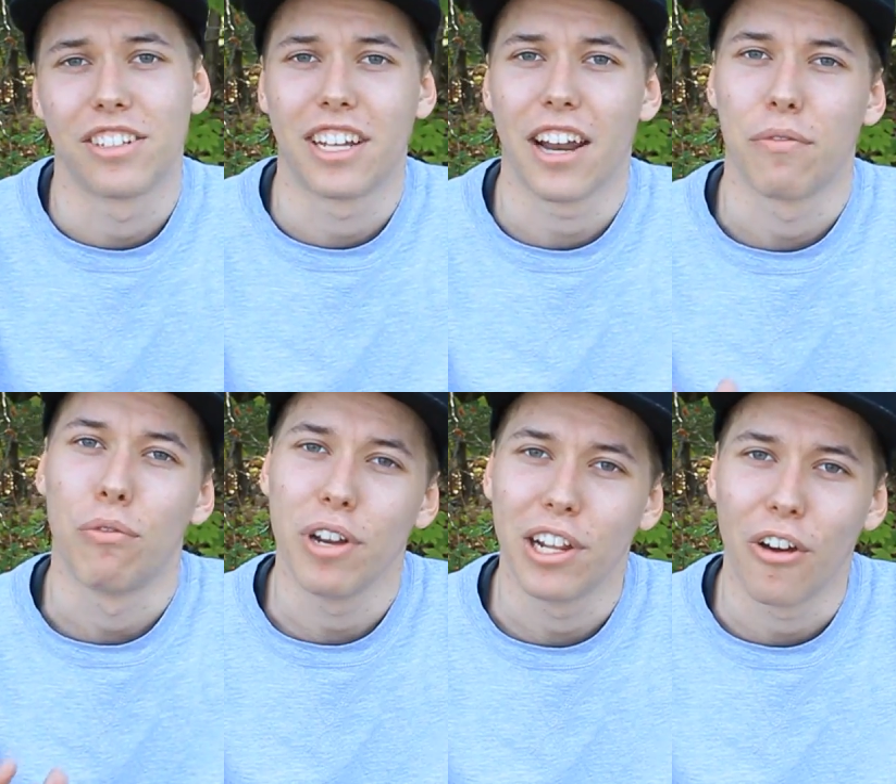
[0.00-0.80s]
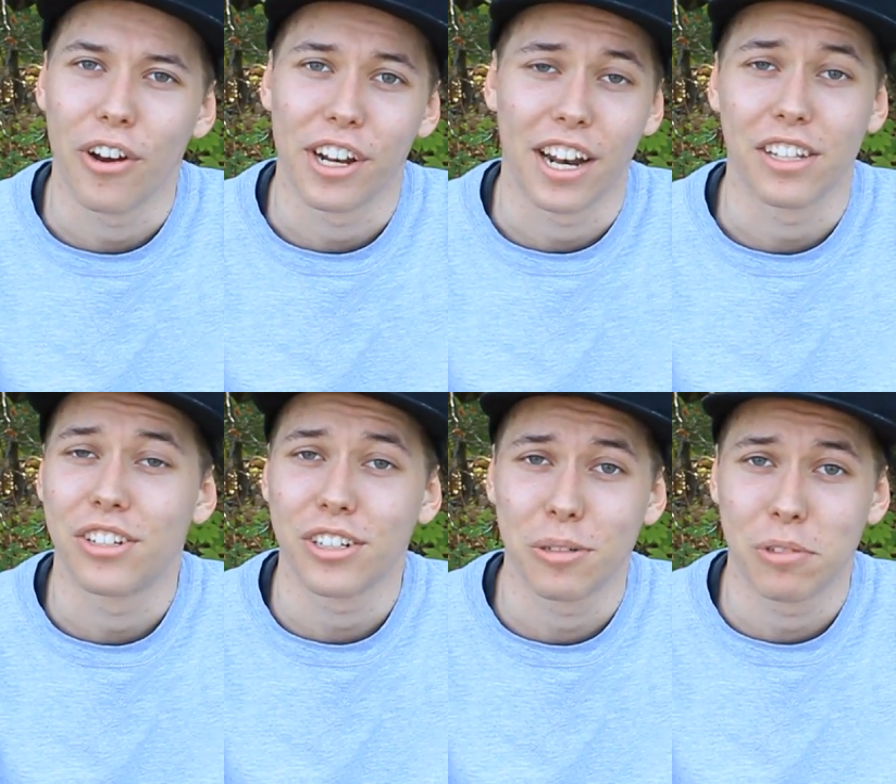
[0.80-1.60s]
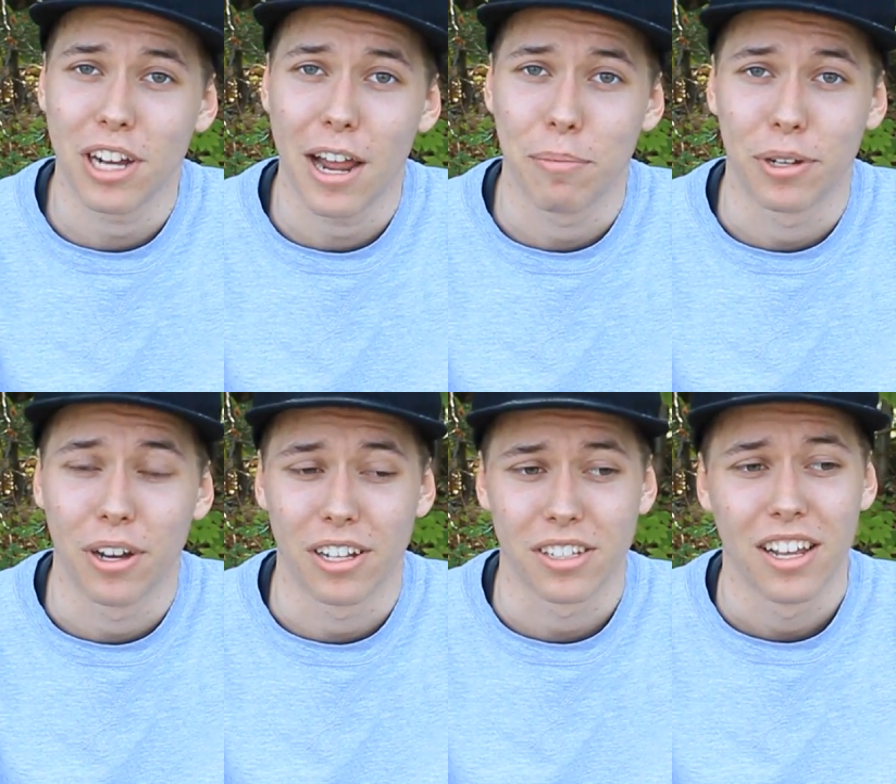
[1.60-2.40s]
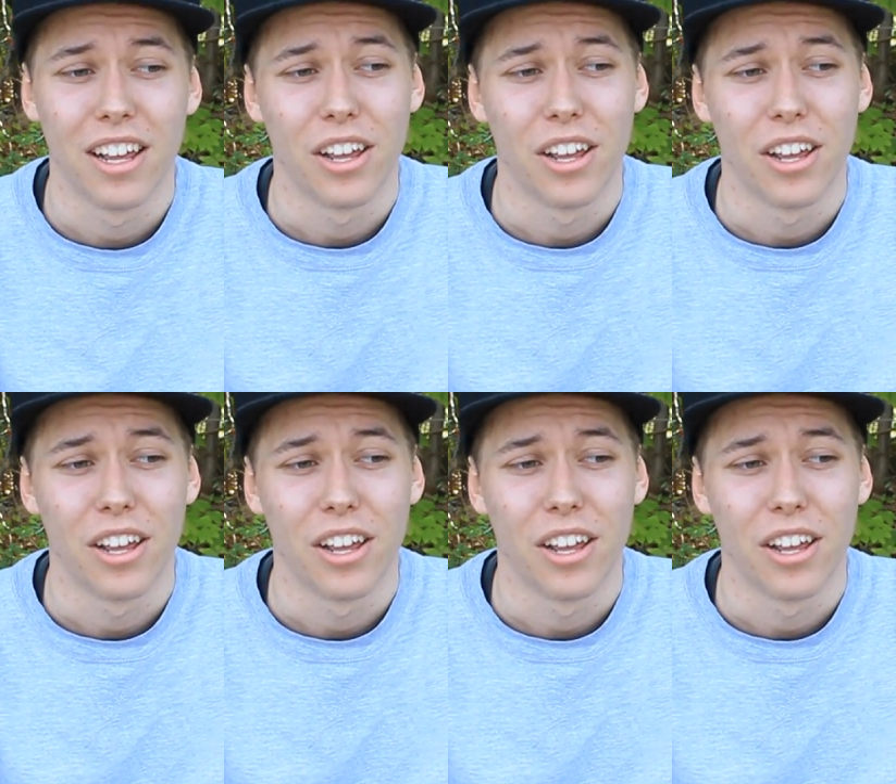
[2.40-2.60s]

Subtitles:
to kind of relearn it, and it took some time, because